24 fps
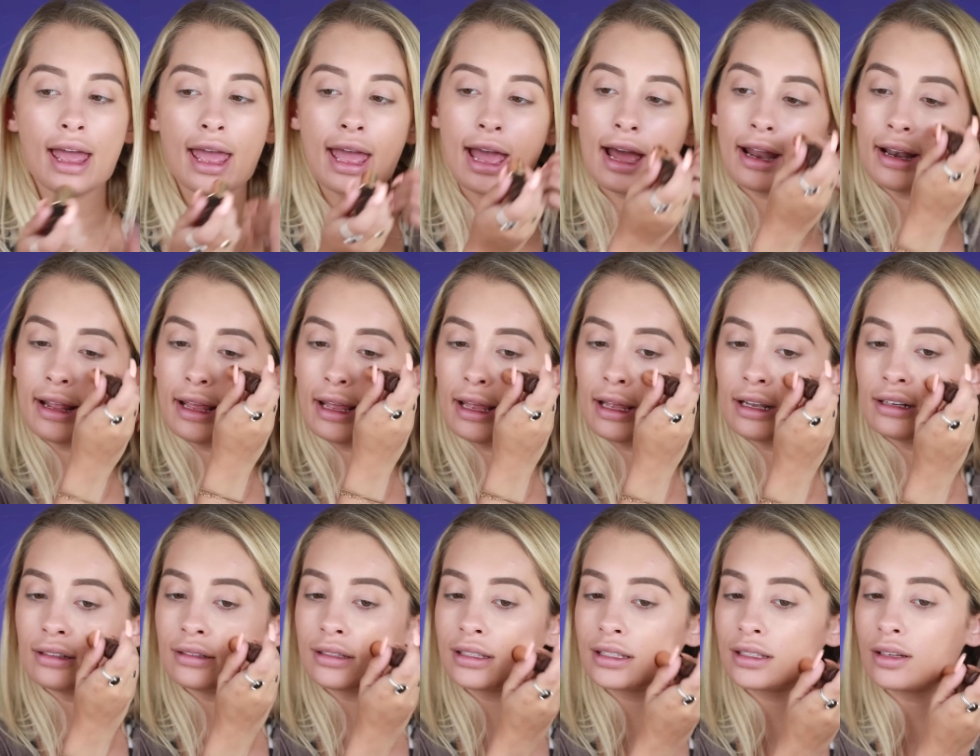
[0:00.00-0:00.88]
add
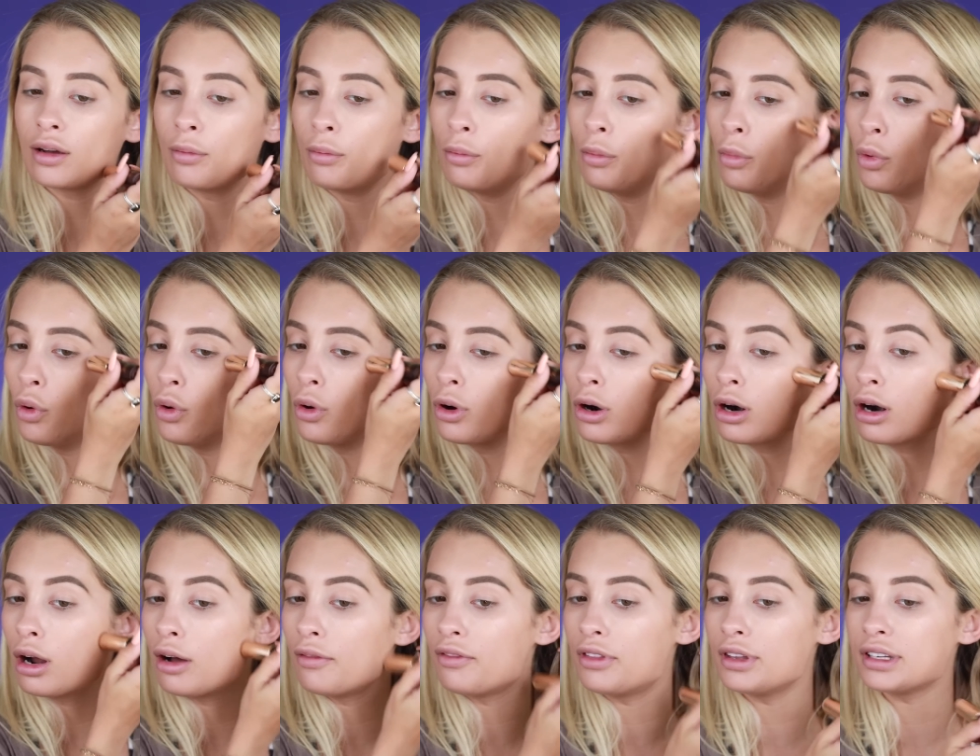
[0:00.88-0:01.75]
in some
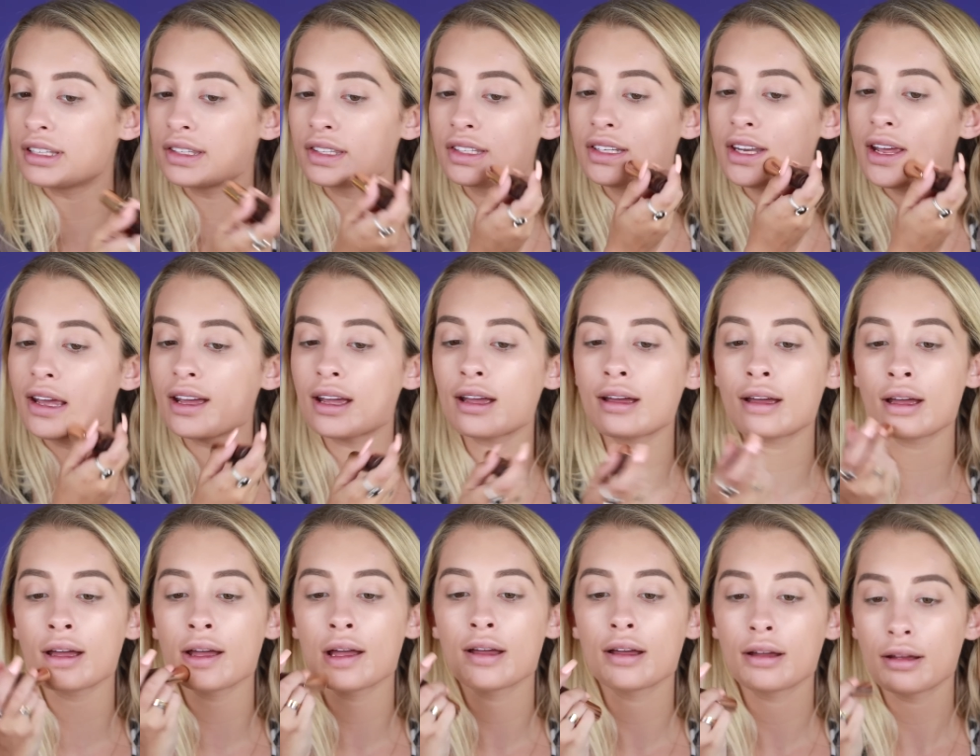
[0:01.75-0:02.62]
more of the
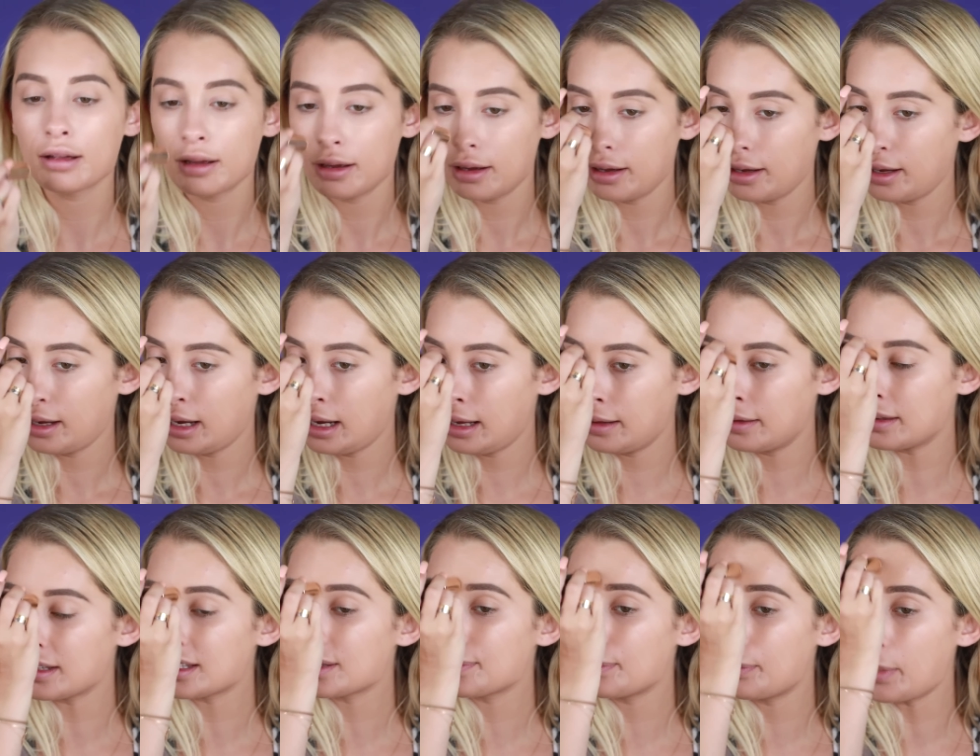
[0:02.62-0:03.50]
stick
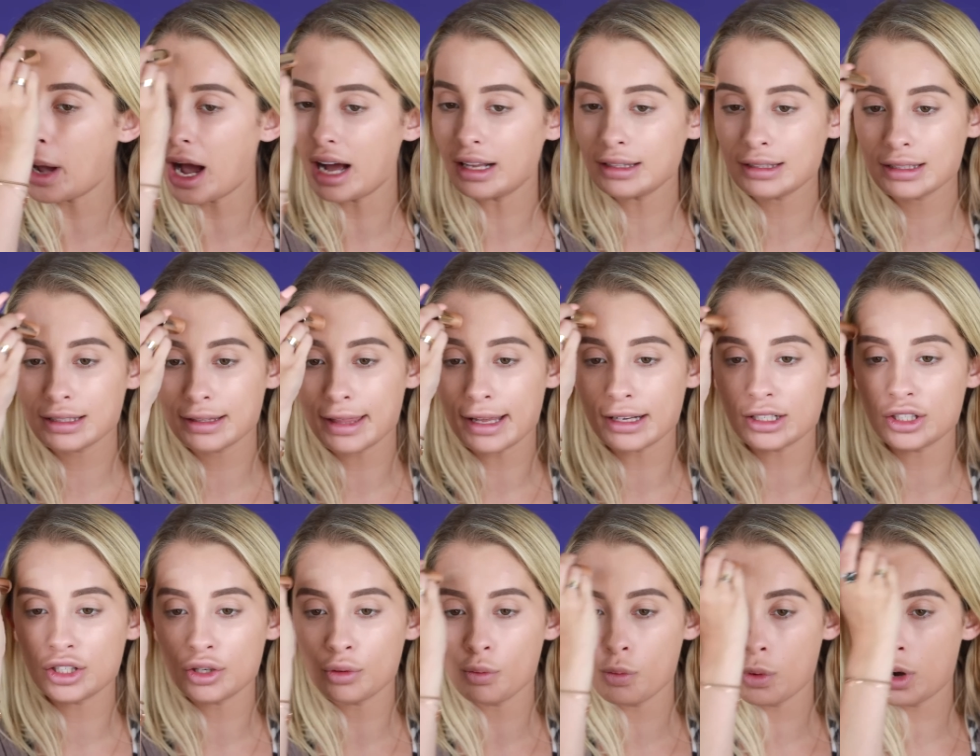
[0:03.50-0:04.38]
in the spots
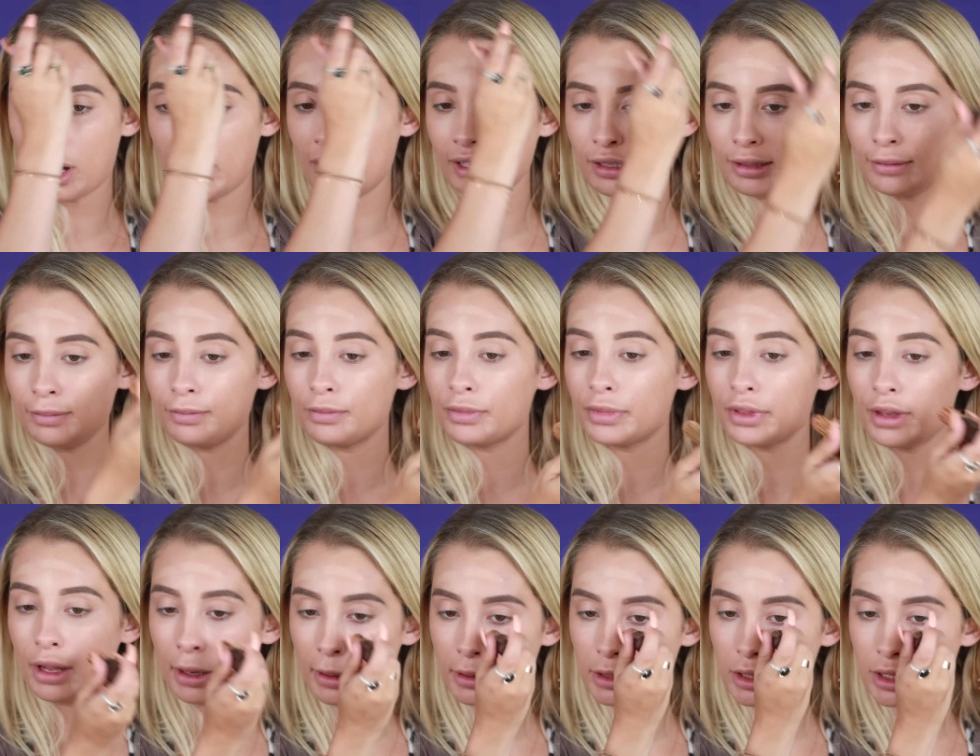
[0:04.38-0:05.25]
that you want
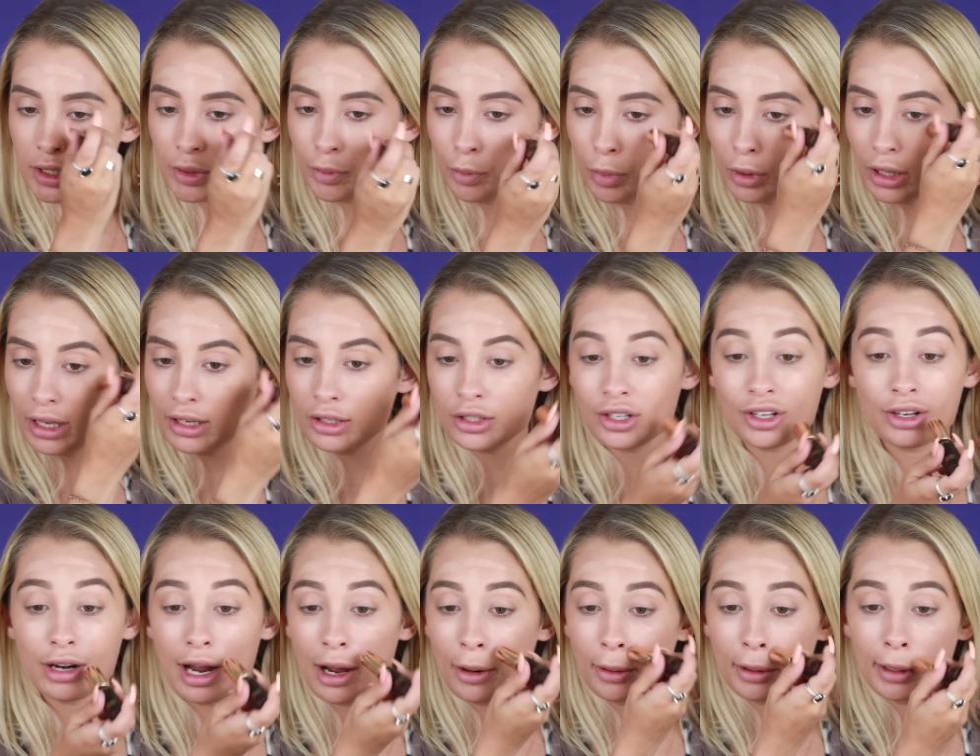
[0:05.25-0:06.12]
and just blend
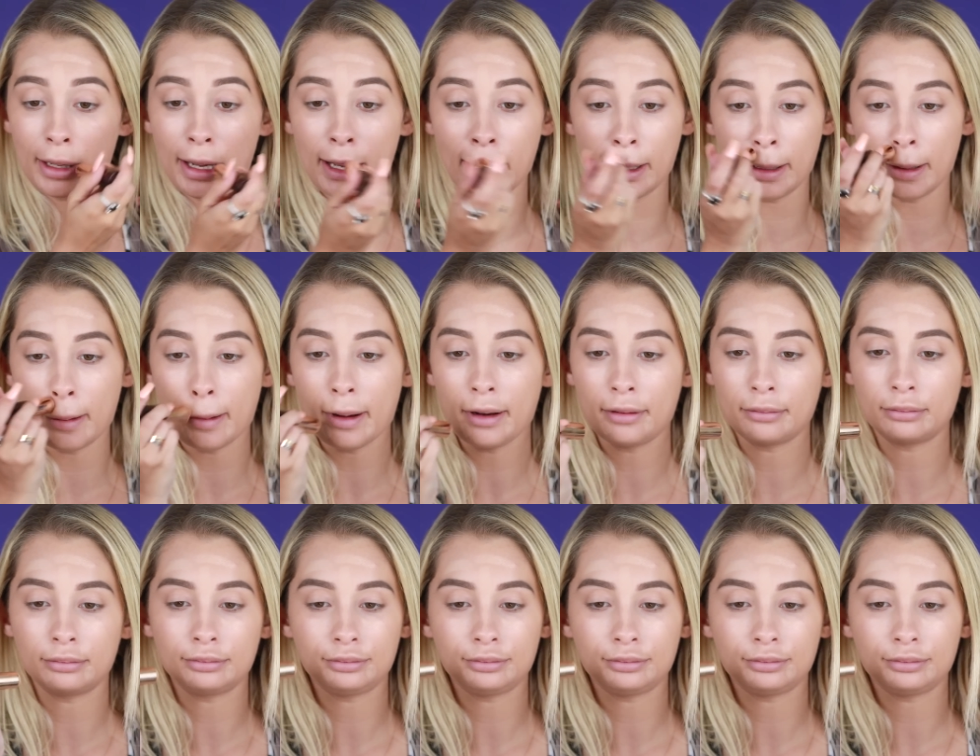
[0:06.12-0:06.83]
her out again.